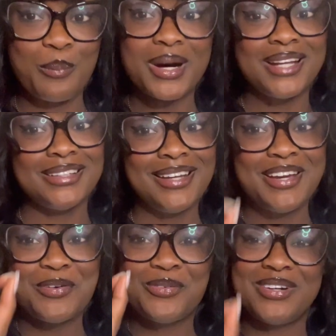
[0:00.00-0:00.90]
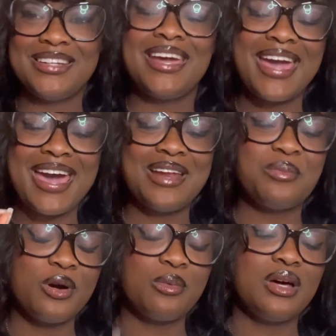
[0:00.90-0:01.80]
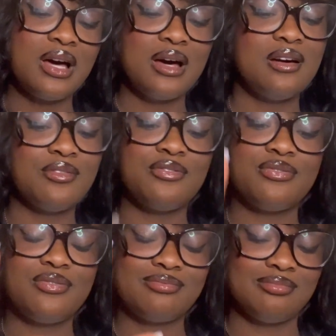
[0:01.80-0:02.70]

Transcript: But when they had a moment of